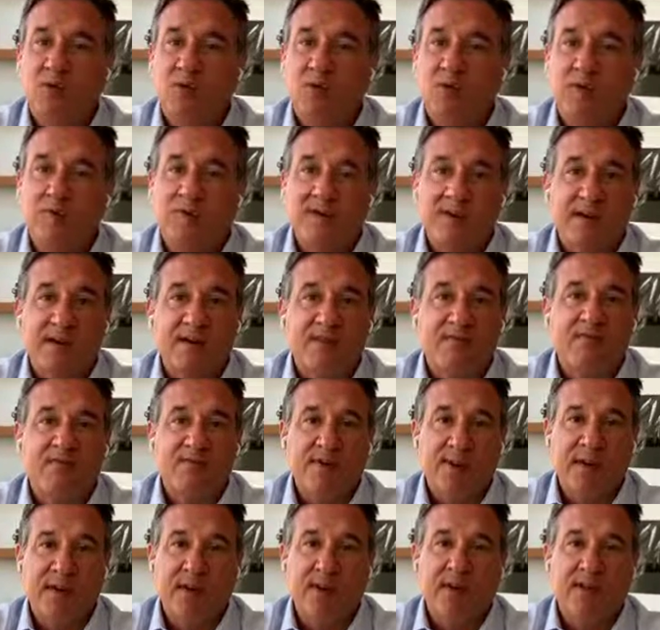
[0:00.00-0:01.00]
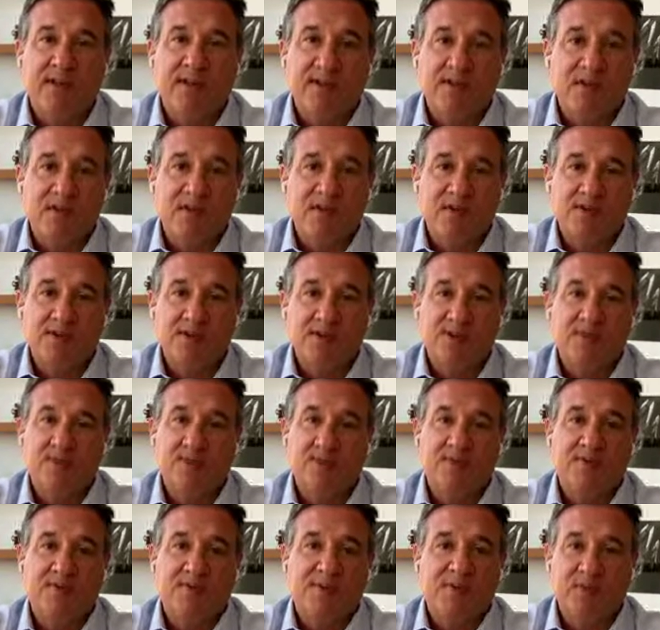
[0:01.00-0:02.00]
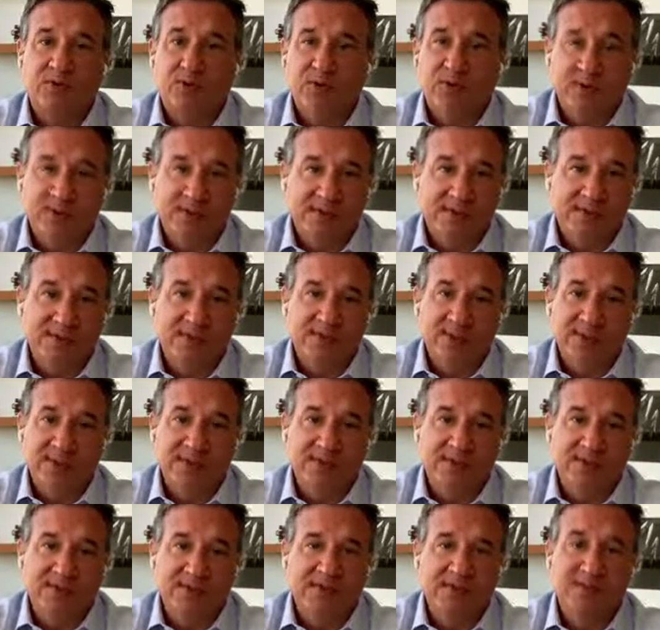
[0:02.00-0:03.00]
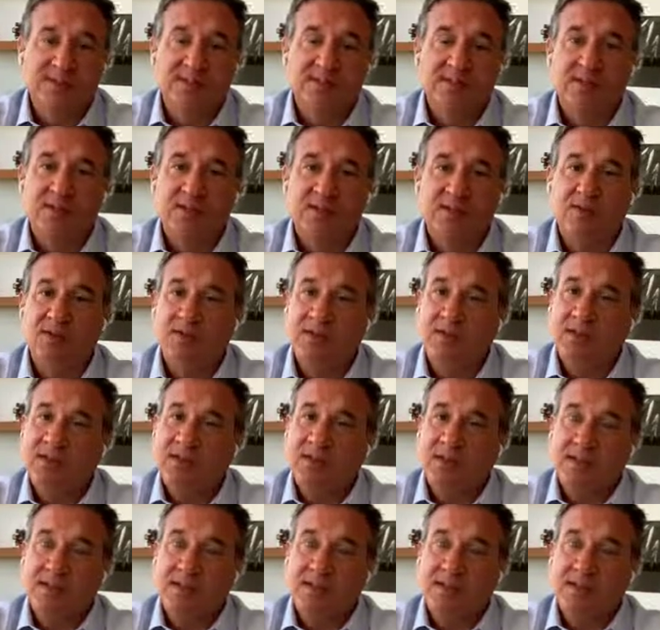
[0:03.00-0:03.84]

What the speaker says: we've got a very large field organization. So